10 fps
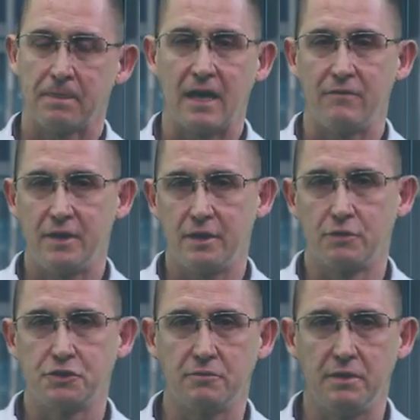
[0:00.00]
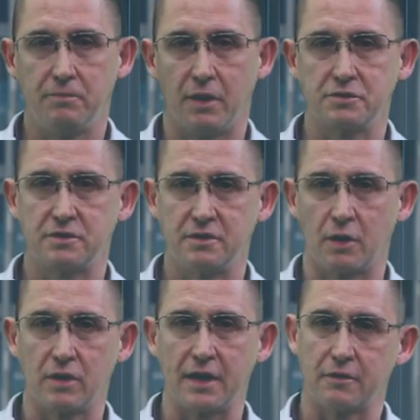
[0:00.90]
That video should be posted
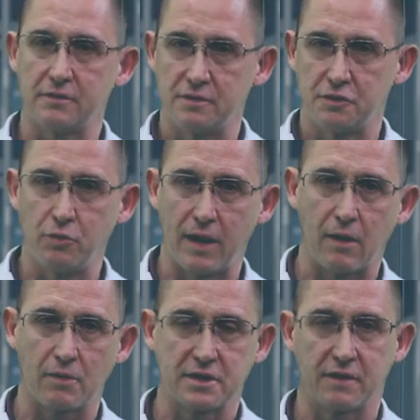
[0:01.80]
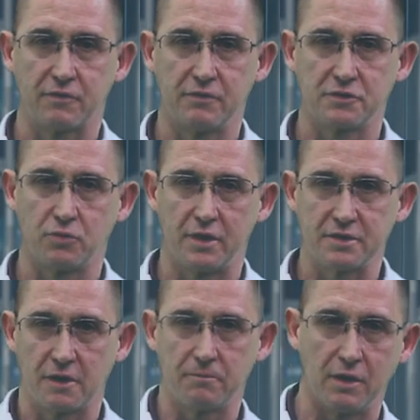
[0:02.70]
no later than two hours after this one
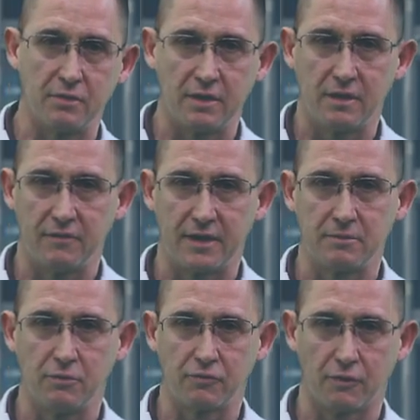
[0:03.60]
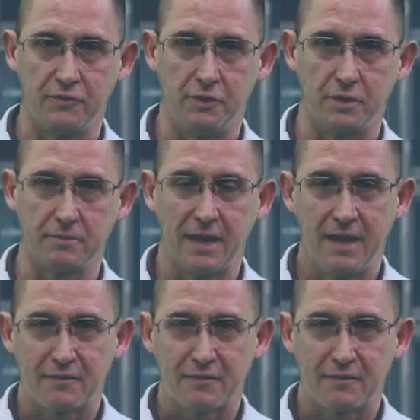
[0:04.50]
is uploaded and available for viewing.